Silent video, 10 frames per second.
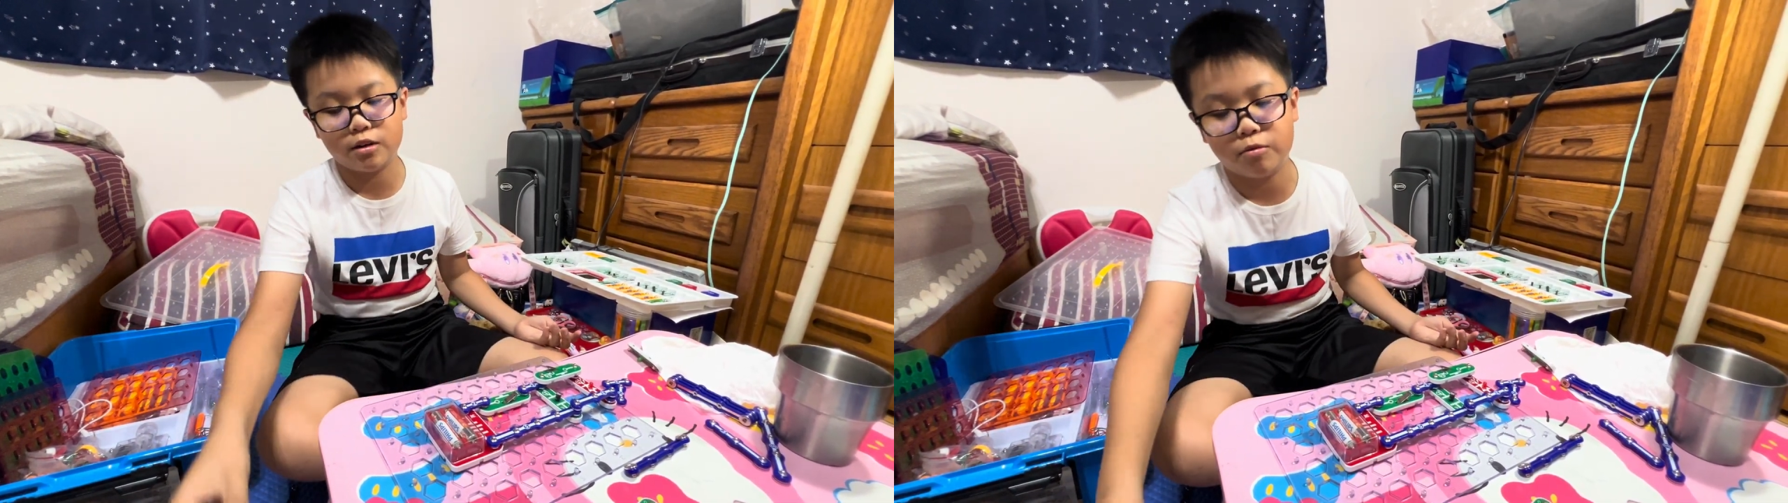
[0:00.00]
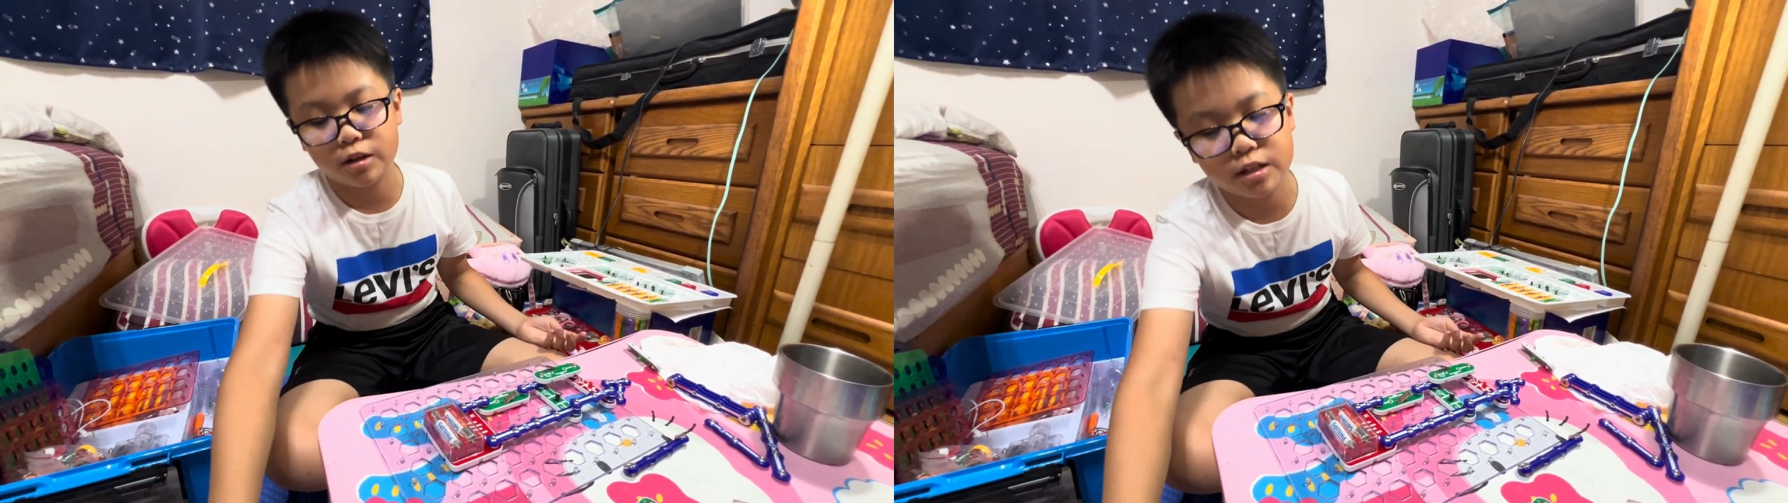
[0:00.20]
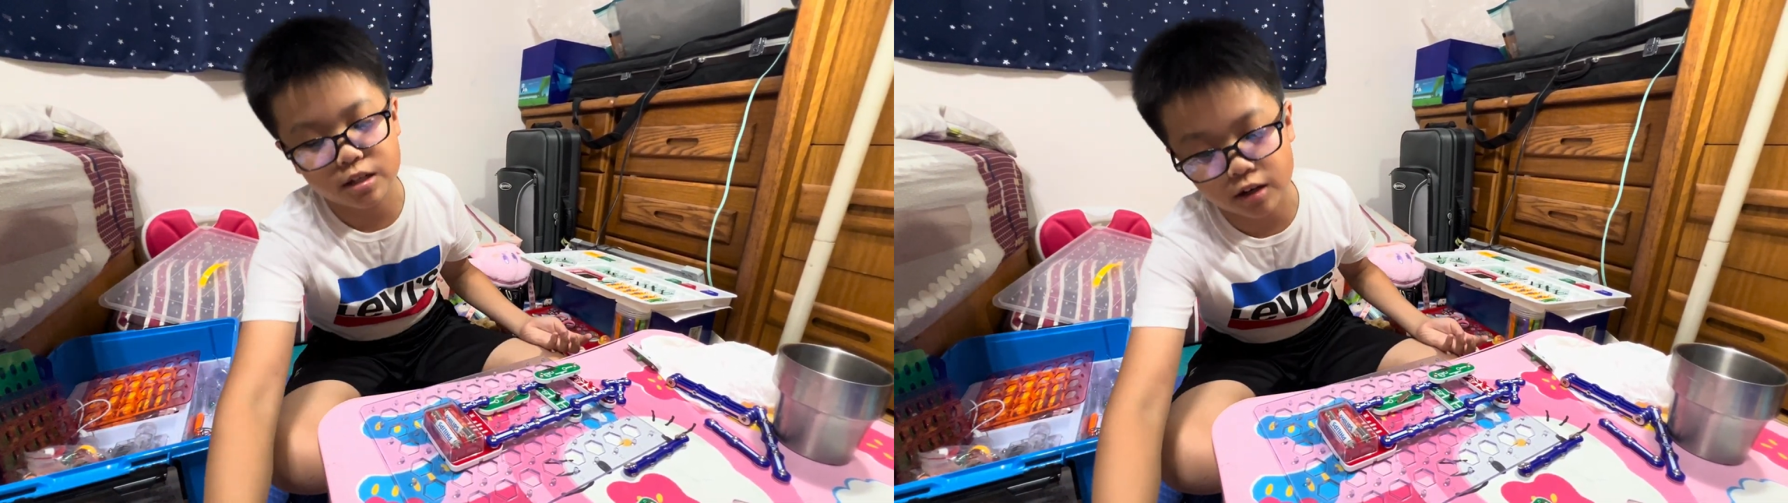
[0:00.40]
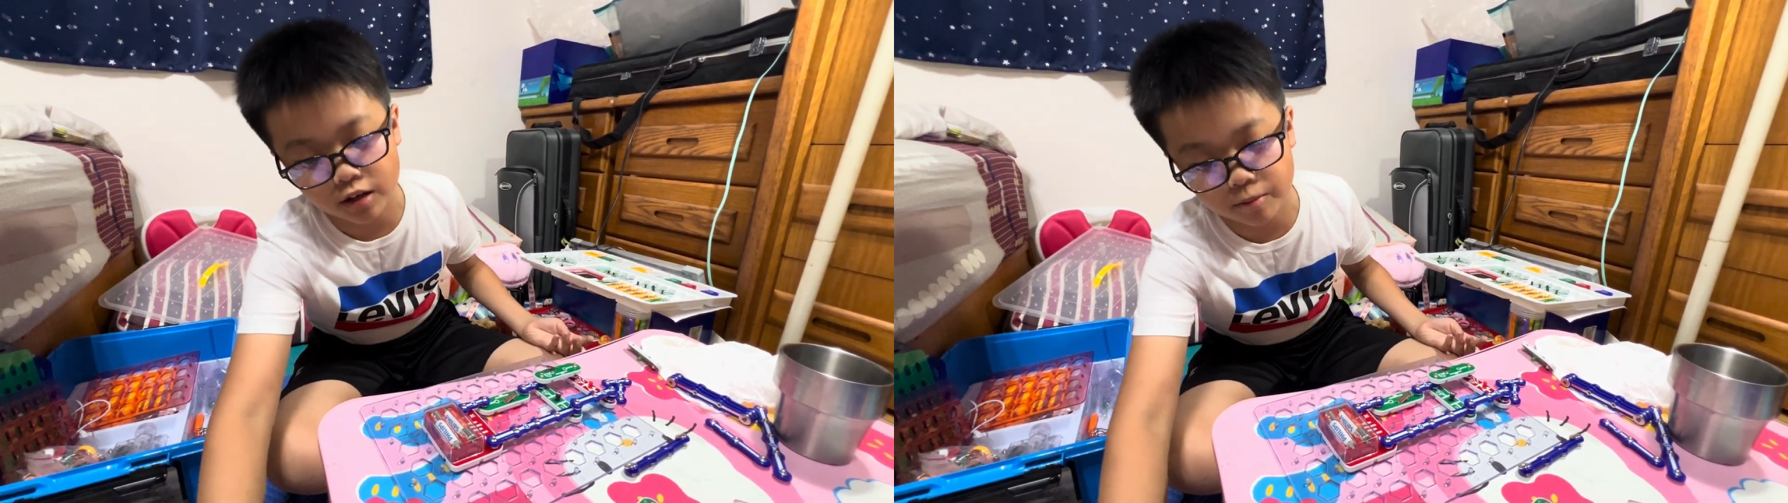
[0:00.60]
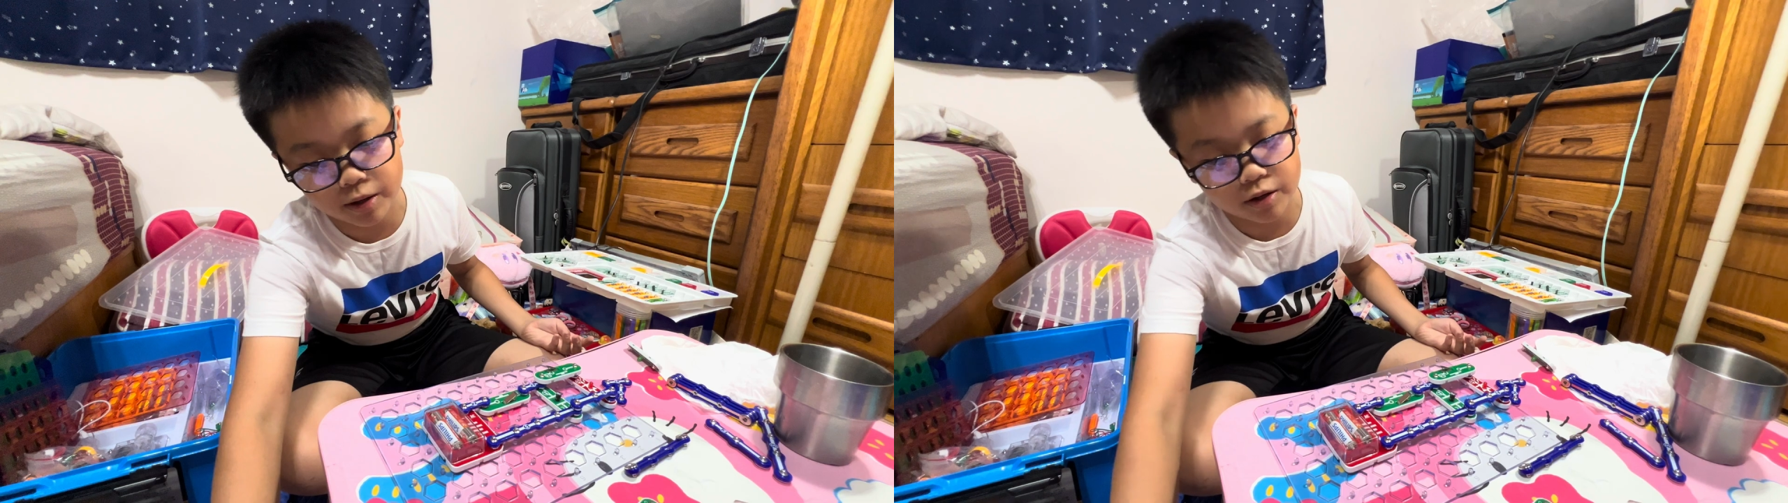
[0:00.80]
what it's talking
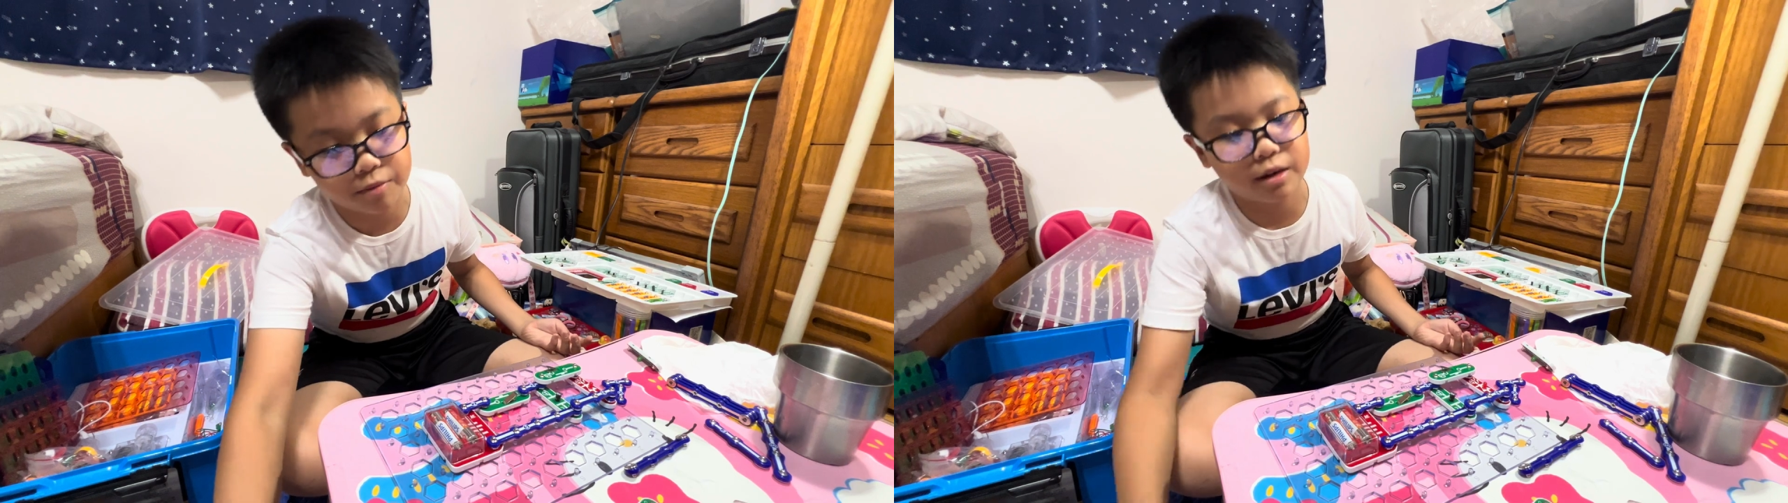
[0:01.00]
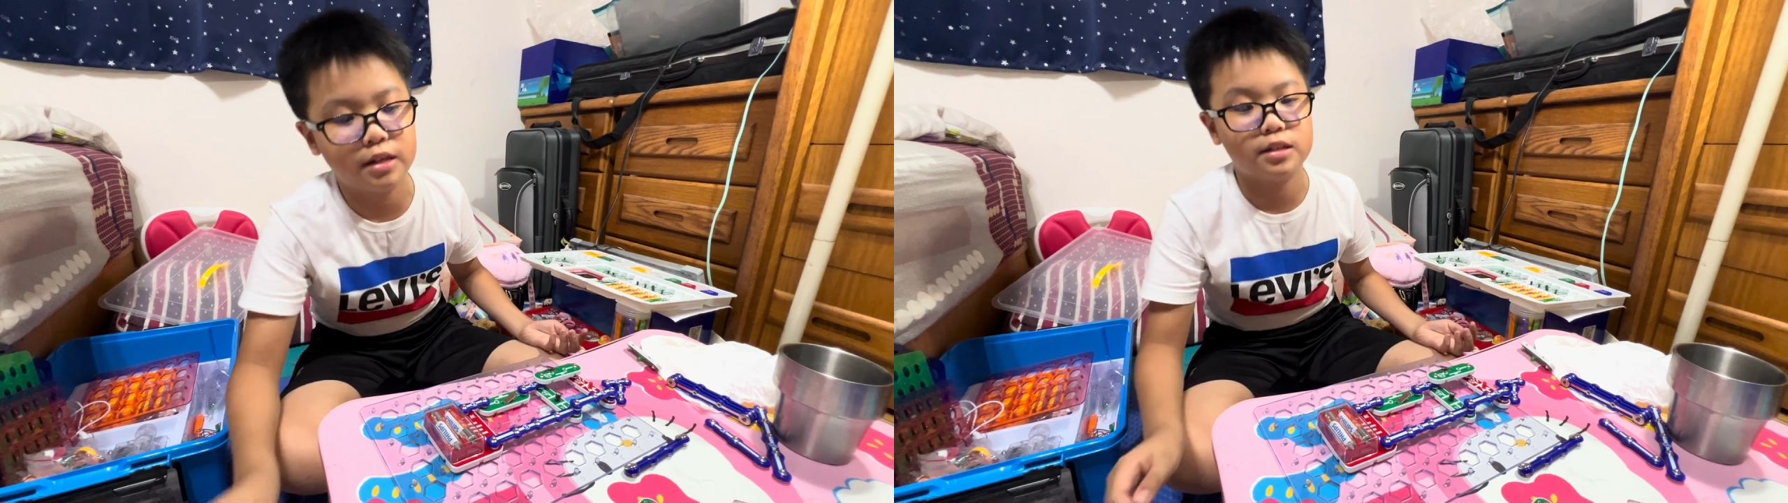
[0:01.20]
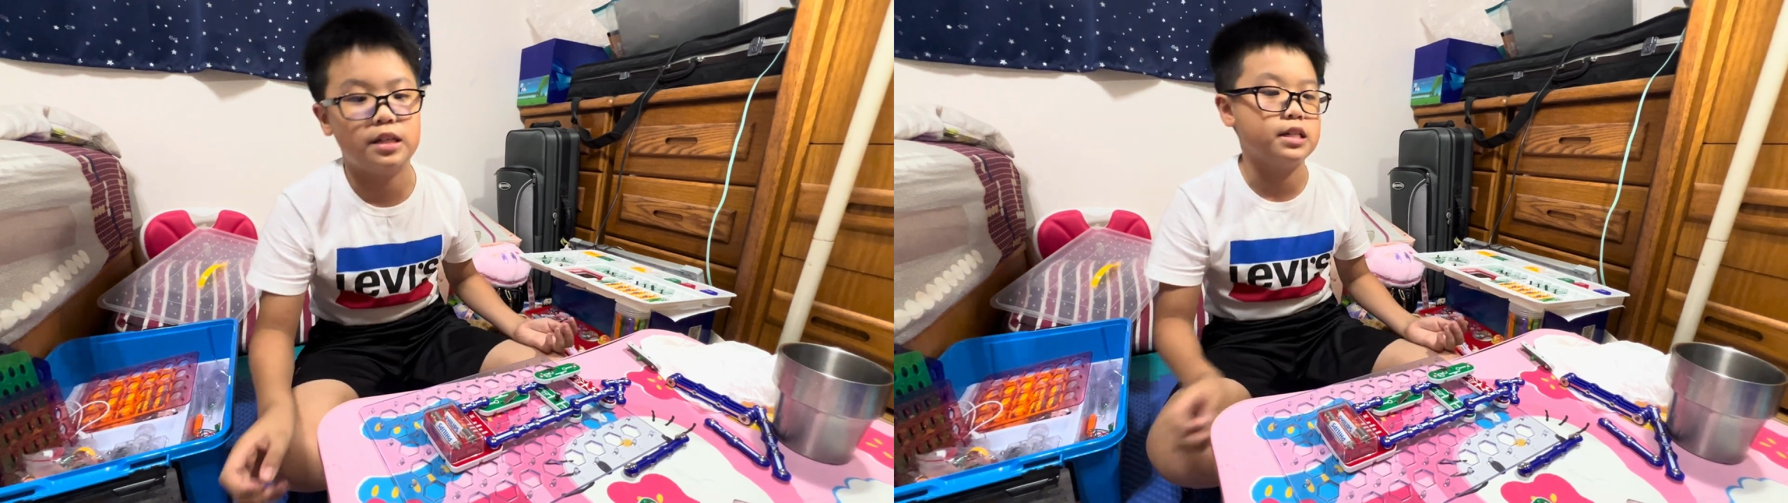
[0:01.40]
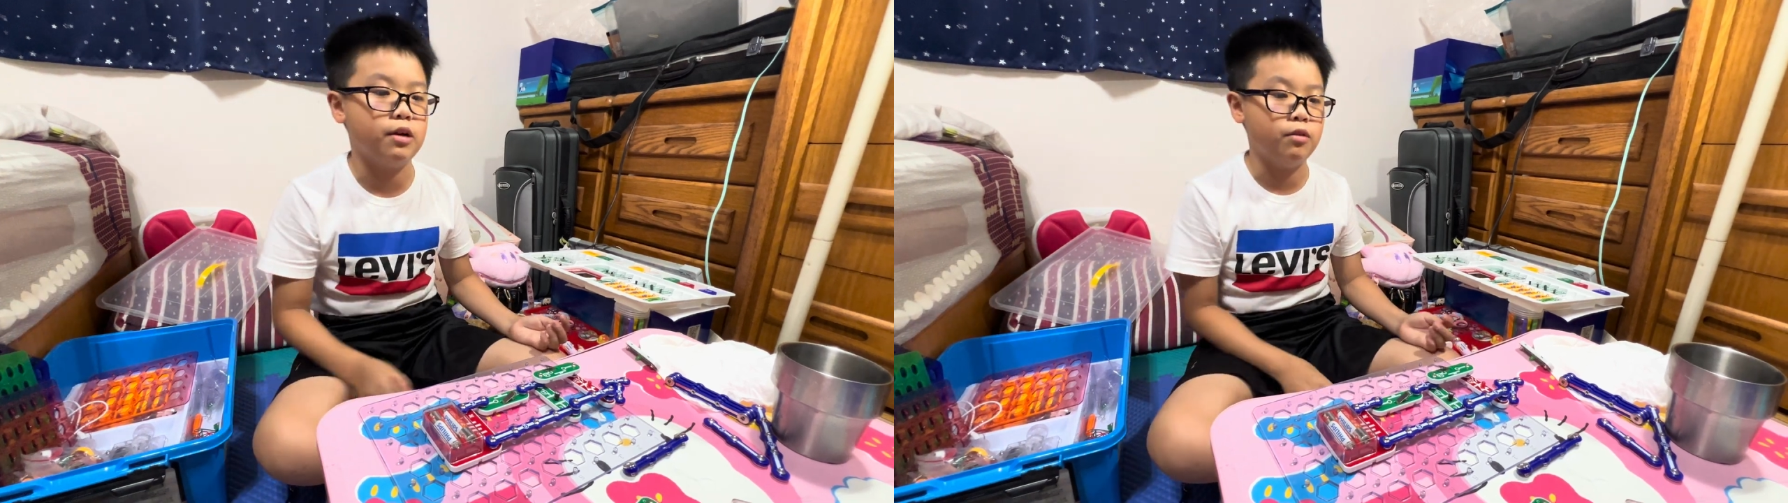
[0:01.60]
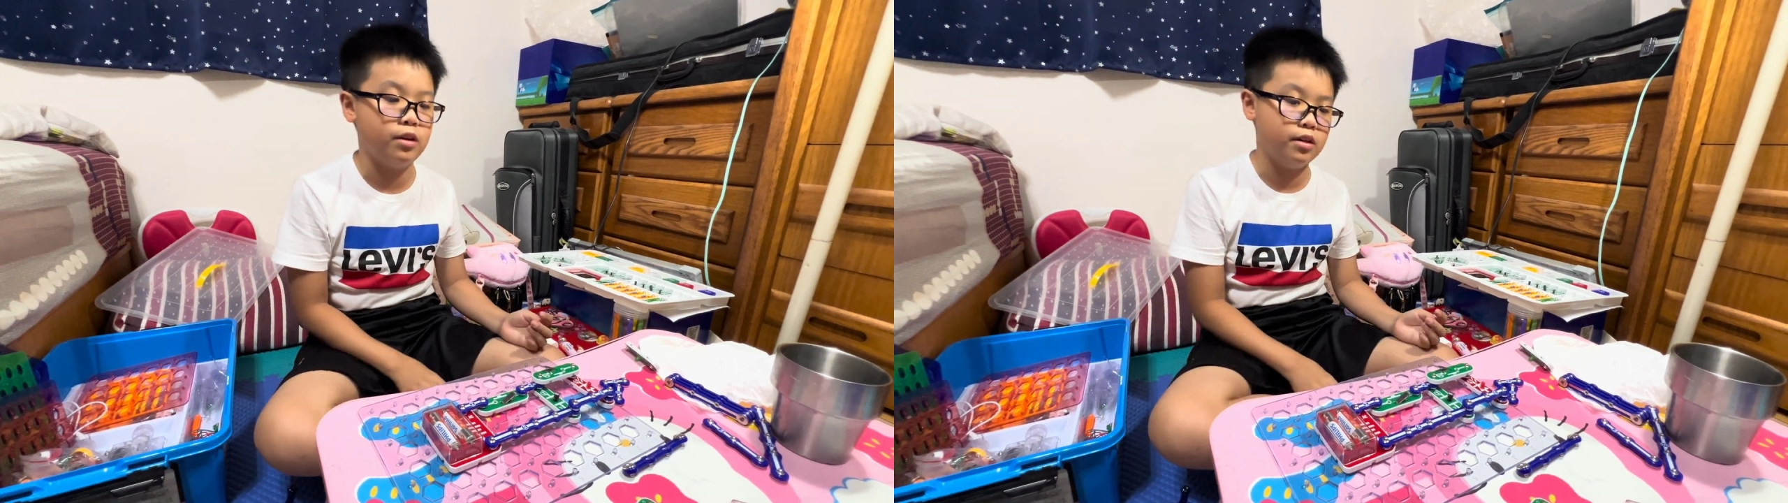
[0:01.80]
about it because that's
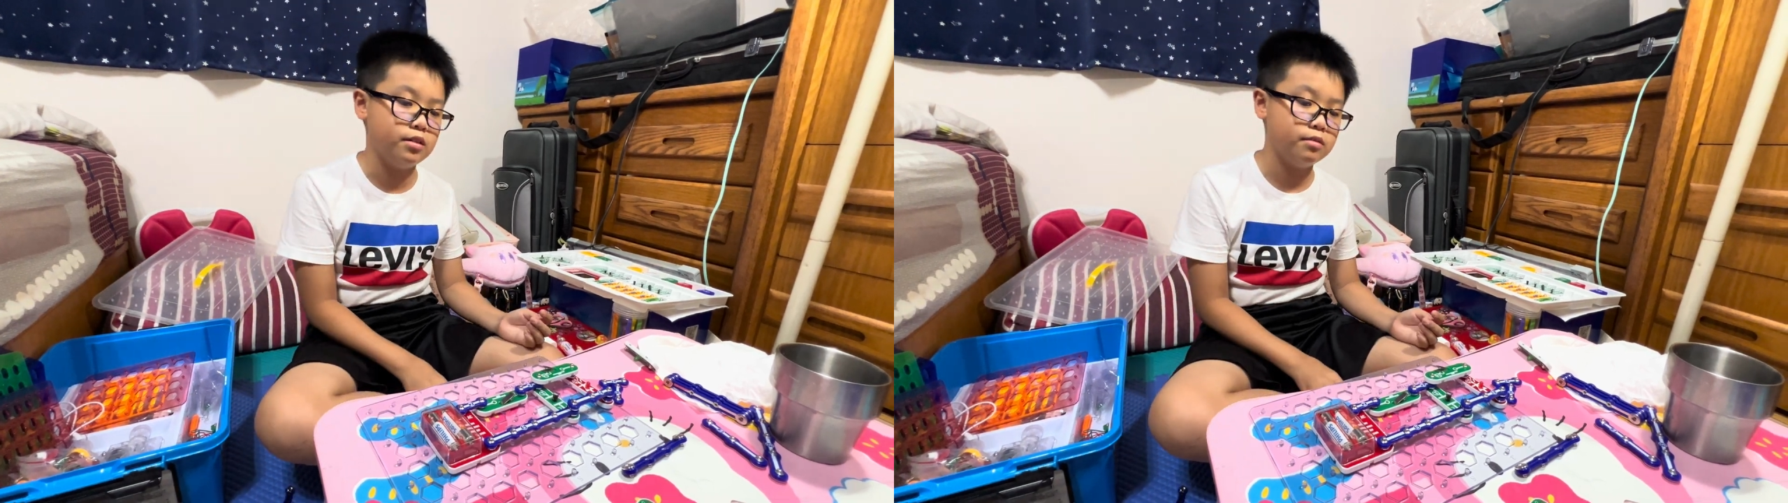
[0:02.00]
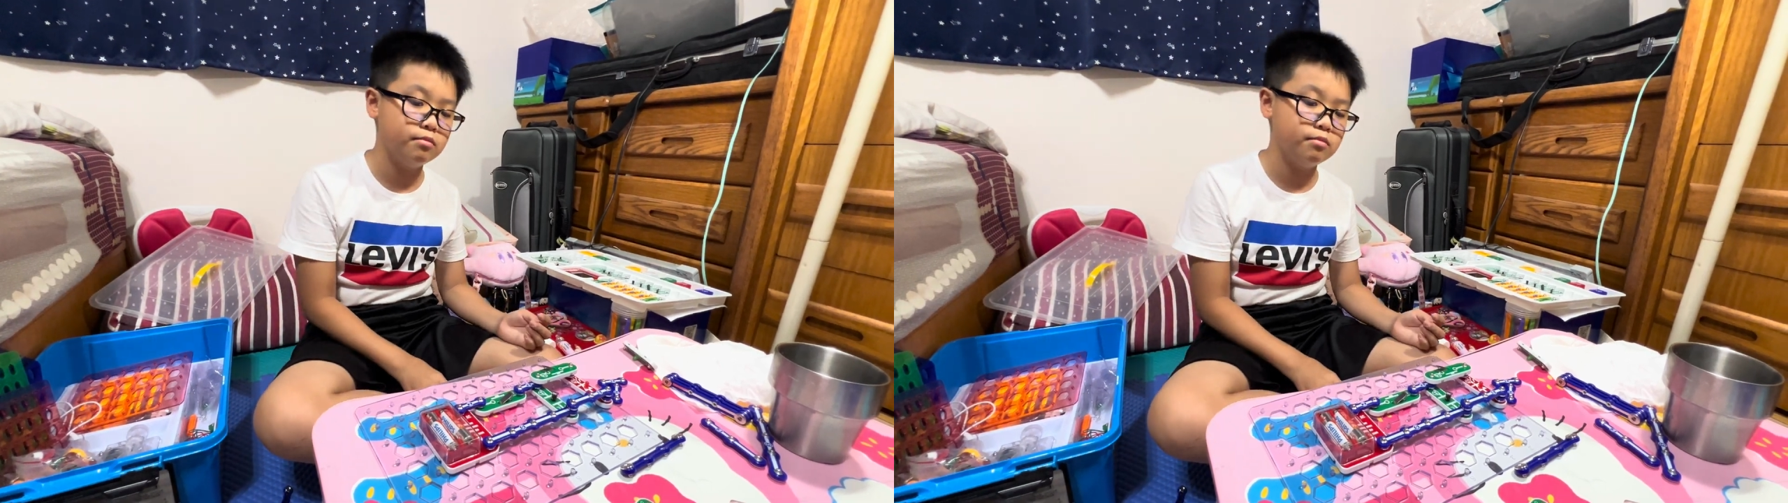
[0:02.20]
Taiwanese.